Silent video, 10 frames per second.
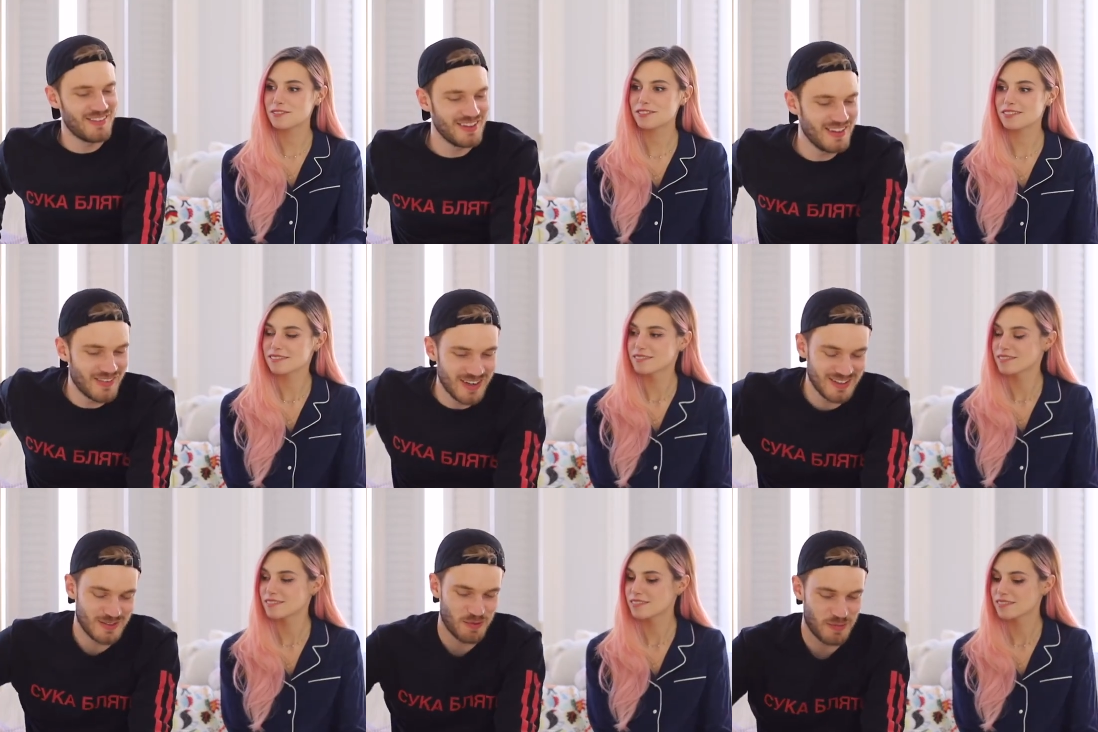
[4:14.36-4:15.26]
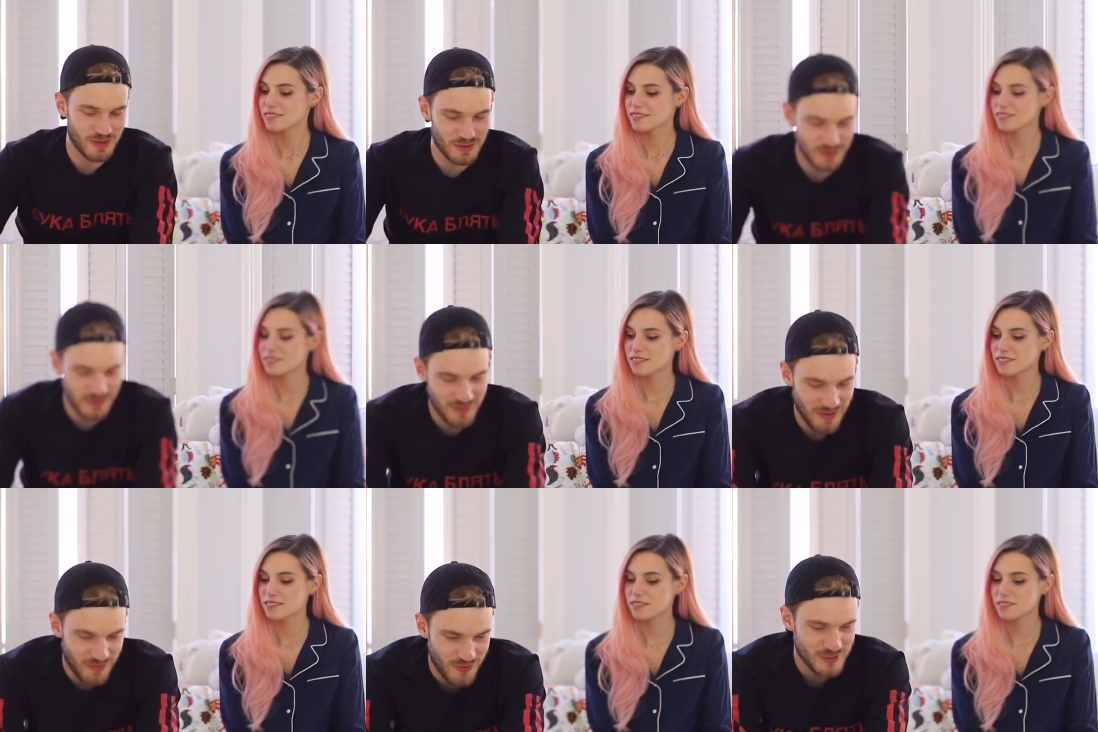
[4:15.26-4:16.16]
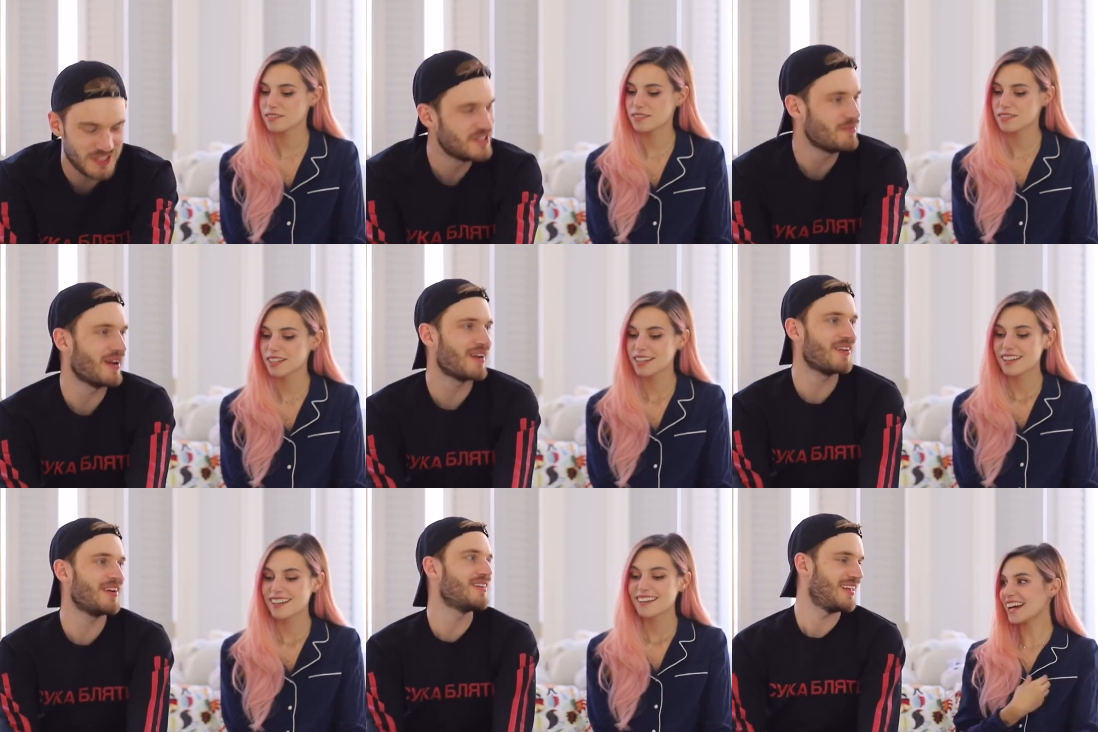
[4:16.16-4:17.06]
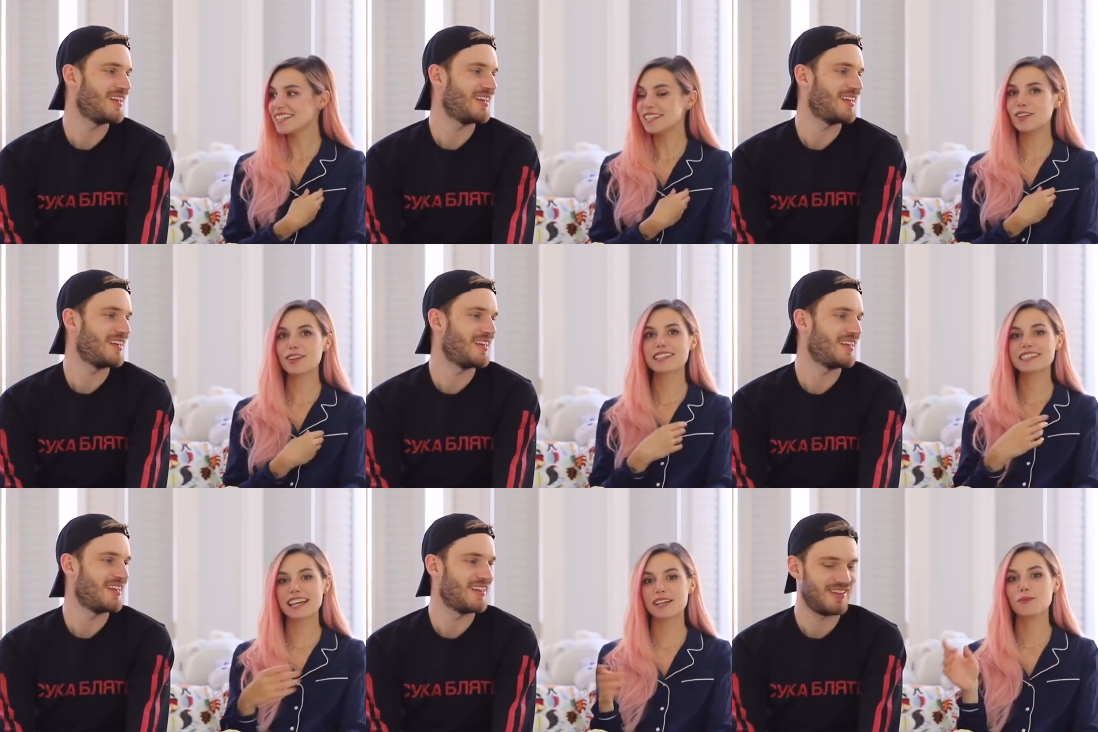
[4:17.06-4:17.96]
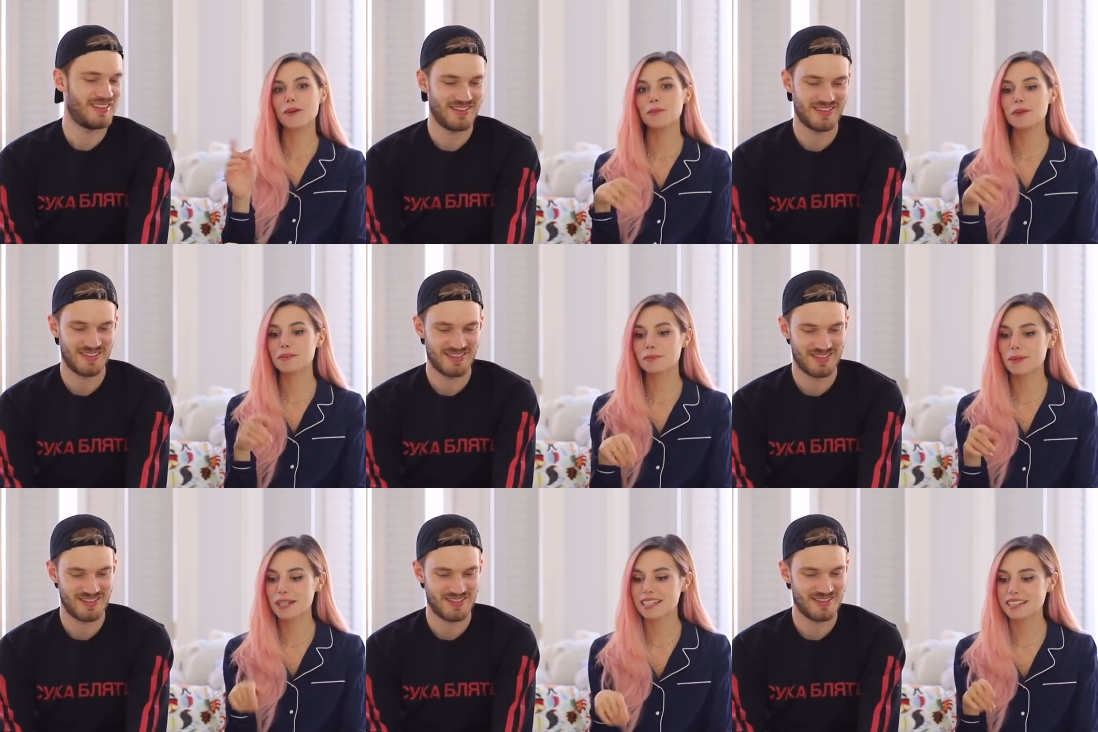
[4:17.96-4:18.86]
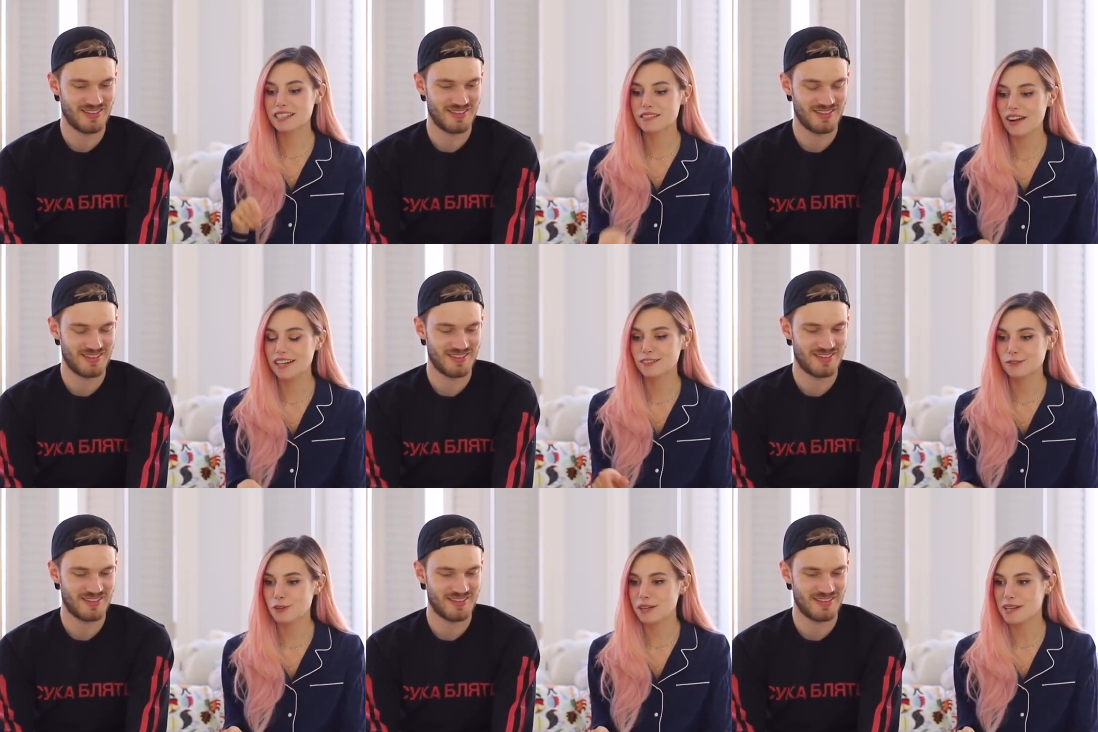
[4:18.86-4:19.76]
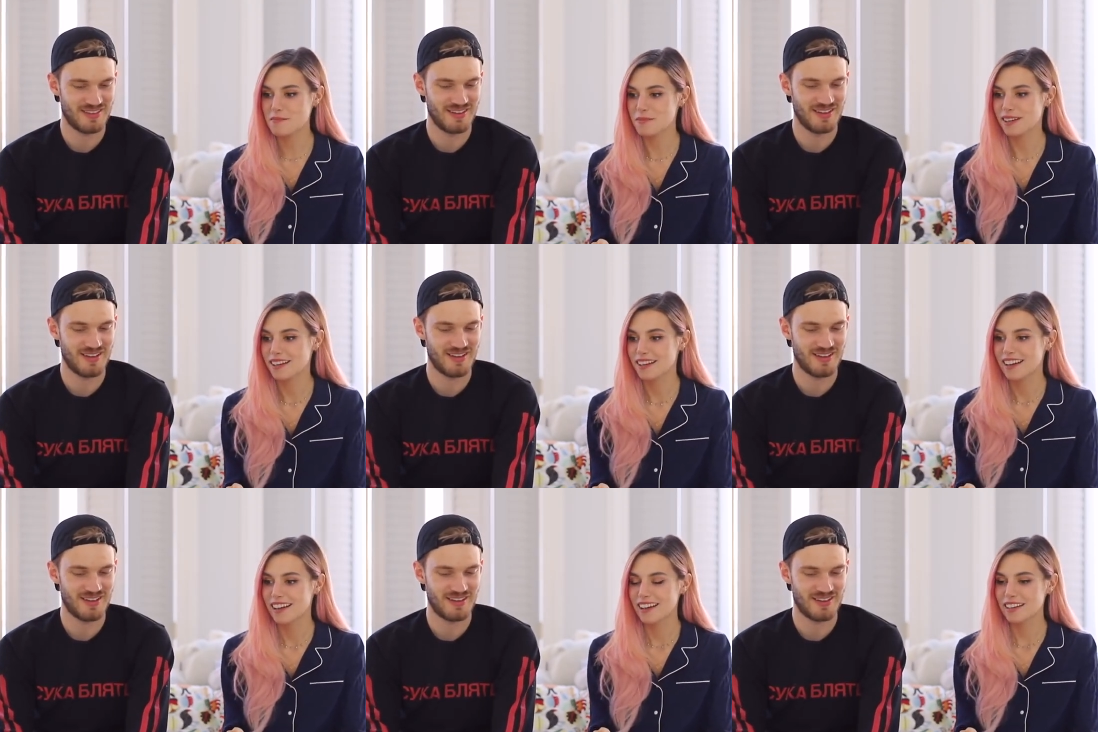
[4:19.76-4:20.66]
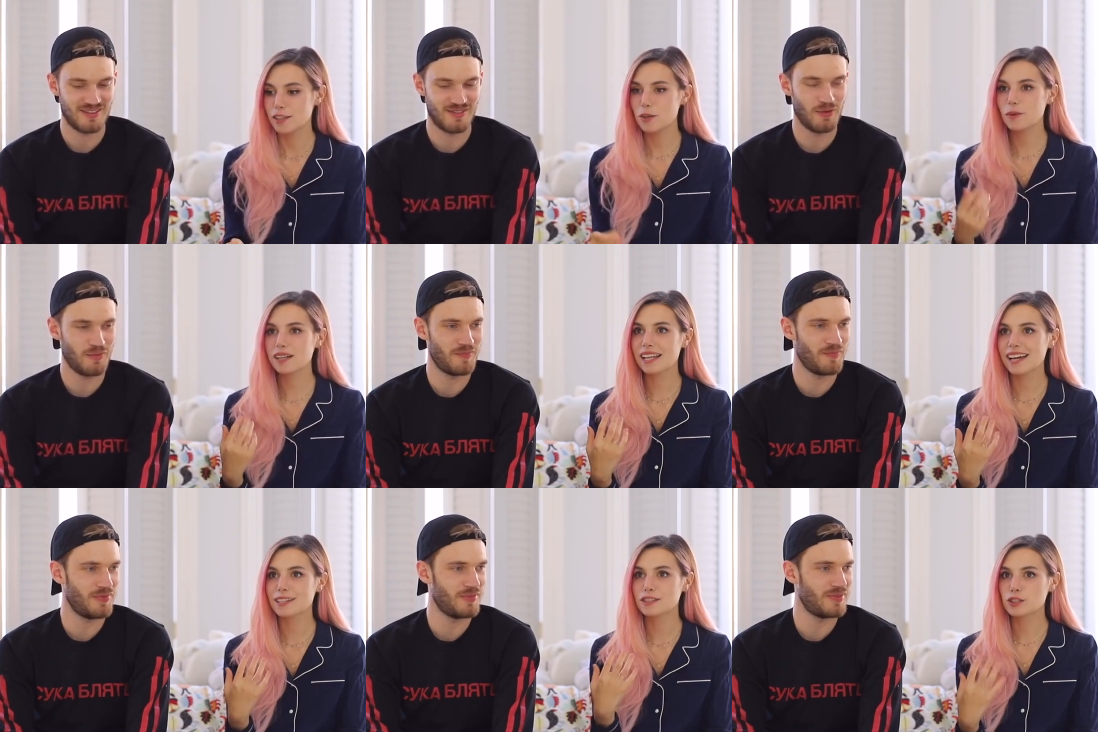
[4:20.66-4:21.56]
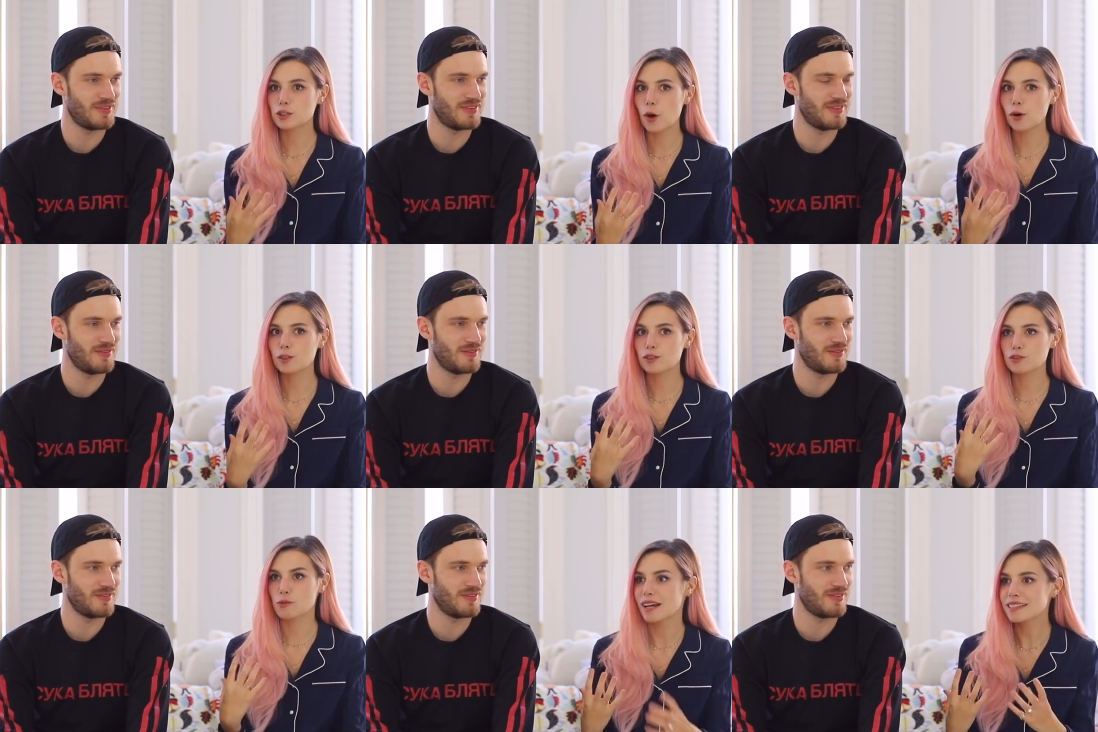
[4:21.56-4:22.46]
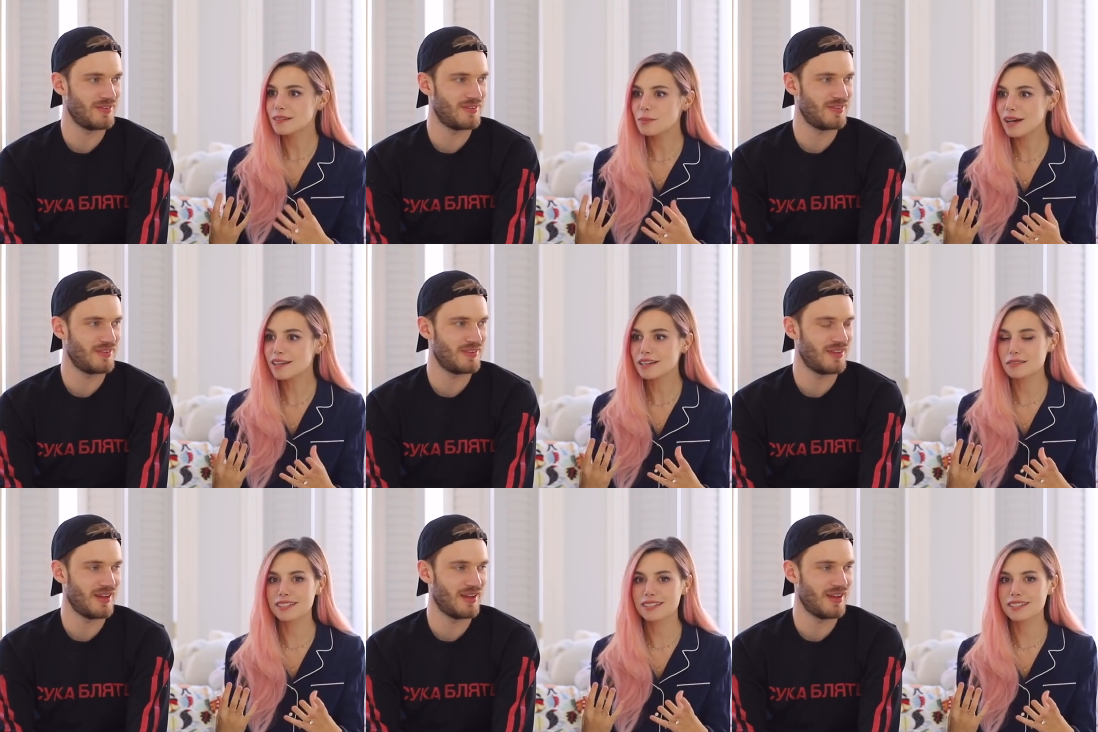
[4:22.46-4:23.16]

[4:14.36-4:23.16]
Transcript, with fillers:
Speaker 1: I really wanted to propose with Mount Fuji in the background.
Speaker 2: I didn't know, because like when we were booking this final trip. Yeah you were like so stressed about it.